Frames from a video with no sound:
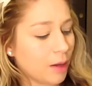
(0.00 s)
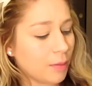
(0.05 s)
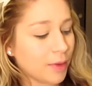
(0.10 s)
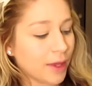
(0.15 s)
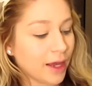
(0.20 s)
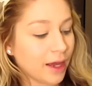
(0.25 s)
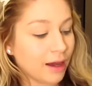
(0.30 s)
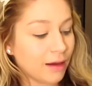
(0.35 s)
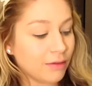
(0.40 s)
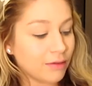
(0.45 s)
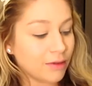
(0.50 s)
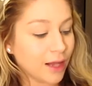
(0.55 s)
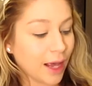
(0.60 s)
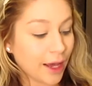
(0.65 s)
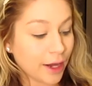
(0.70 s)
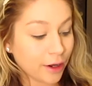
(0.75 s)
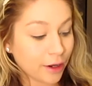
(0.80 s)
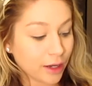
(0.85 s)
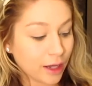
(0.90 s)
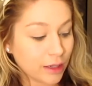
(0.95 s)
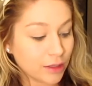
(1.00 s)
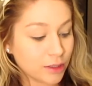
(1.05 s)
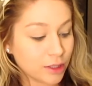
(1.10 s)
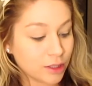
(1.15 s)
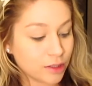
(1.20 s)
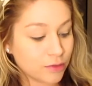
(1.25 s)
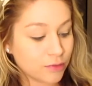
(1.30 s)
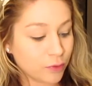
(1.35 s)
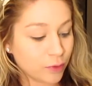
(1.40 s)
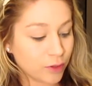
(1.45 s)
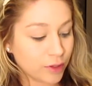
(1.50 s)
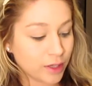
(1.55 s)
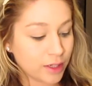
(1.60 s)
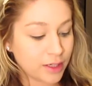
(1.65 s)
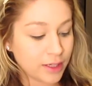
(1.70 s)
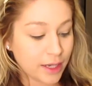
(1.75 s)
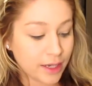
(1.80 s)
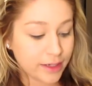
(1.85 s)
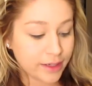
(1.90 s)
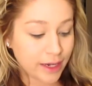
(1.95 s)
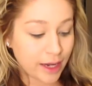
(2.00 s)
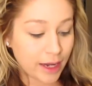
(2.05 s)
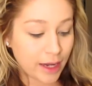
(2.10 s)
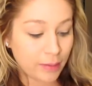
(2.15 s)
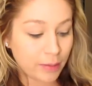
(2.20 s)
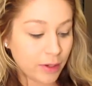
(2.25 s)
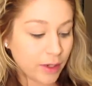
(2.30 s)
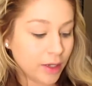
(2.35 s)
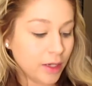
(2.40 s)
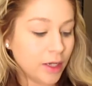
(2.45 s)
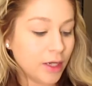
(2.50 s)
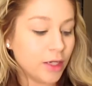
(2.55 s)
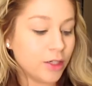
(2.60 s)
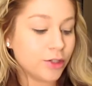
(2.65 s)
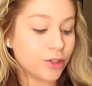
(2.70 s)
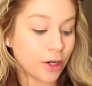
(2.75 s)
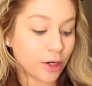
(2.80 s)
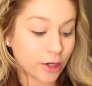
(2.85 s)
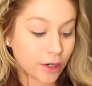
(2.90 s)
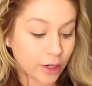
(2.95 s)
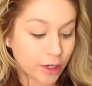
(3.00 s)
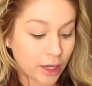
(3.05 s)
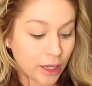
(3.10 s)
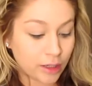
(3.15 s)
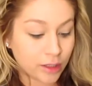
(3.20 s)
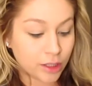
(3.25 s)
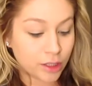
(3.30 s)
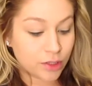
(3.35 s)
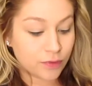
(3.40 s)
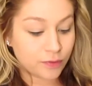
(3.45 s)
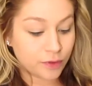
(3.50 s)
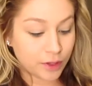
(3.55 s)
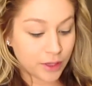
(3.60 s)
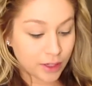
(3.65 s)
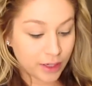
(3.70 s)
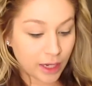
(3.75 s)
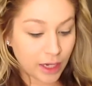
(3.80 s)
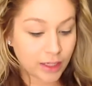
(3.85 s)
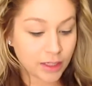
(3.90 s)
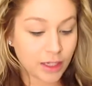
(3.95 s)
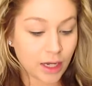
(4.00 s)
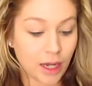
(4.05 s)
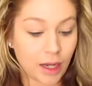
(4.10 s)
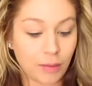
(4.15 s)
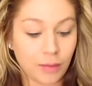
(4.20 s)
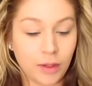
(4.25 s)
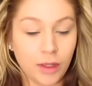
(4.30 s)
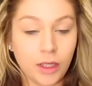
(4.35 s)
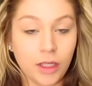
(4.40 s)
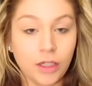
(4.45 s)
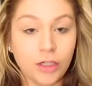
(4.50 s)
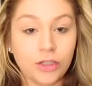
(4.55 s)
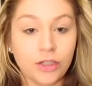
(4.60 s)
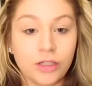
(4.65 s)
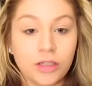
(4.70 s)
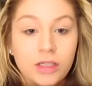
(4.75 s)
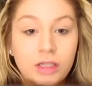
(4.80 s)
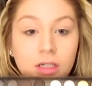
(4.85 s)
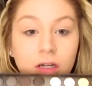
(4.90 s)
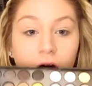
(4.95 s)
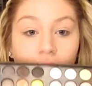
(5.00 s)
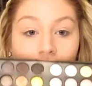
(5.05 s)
They have lighter colors for the daytime, darker colors for the nighttime. Just an